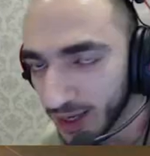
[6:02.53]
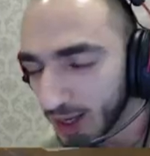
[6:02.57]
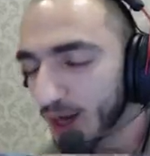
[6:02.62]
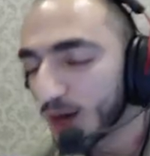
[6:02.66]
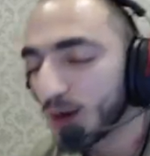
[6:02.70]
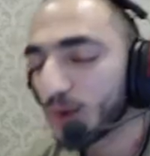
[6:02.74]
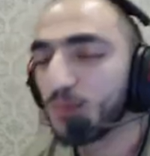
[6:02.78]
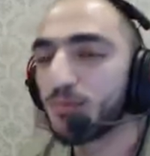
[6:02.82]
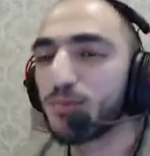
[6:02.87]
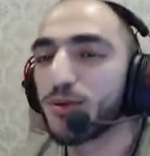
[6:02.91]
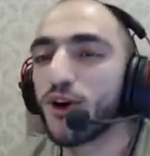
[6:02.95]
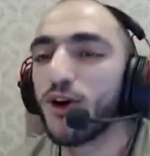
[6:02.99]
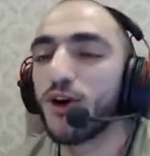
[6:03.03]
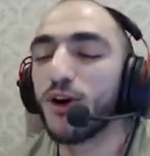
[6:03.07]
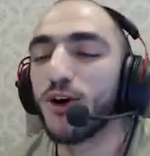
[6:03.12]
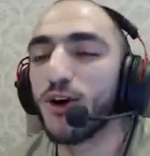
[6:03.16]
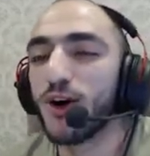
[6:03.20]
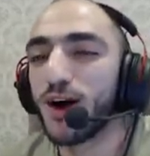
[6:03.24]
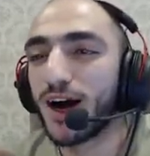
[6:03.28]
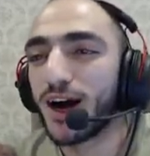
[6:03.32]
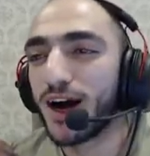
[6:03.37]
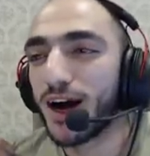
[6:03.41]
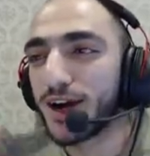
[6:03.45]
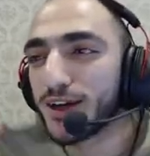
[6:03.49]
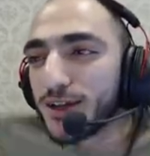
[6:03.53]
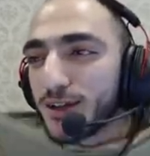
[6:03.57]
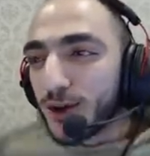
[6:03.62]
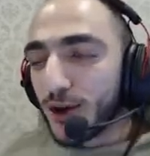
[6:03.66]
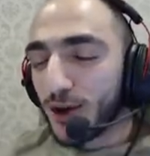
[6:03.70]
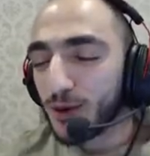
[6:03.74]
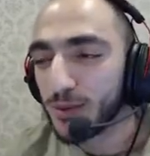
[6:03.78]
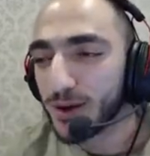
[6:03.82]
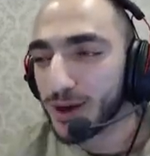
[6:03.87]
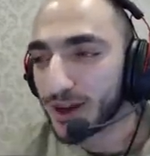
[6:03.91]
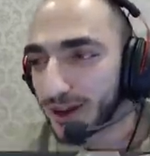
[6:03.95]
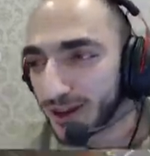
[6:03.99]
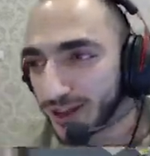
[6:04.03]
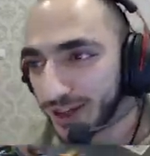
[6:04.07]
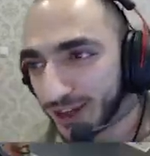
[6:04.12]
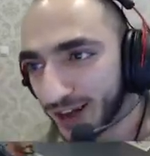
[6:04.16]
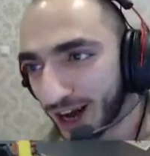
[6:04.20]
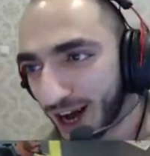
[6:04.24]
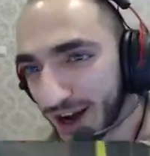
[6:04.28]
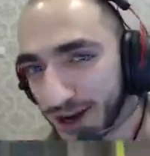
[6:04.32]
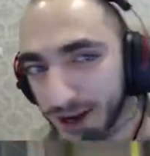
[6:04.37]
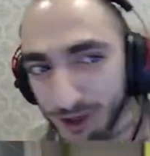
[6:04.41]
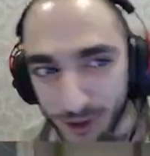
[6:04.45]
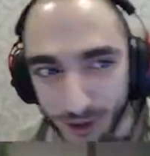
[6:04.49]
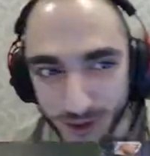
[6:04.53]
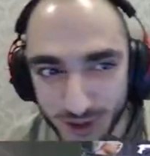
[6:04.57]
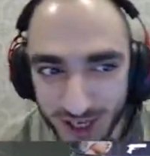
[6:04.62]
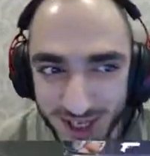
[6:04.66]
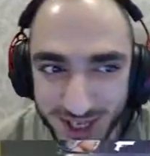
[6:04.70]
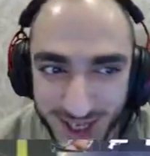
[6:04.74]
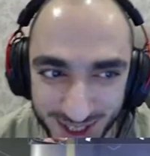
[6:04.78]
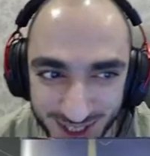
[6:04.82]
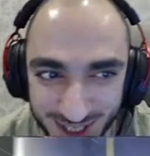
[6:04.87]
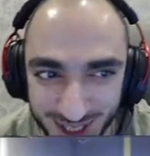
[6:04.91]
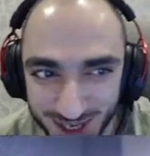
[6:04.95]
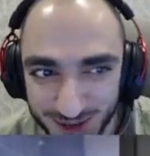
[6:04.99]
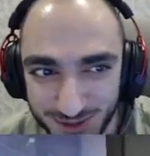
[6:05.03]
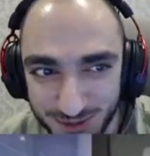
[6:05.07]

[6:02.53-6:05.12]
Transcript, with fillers: Bro, I don't know, man. I know. just didn't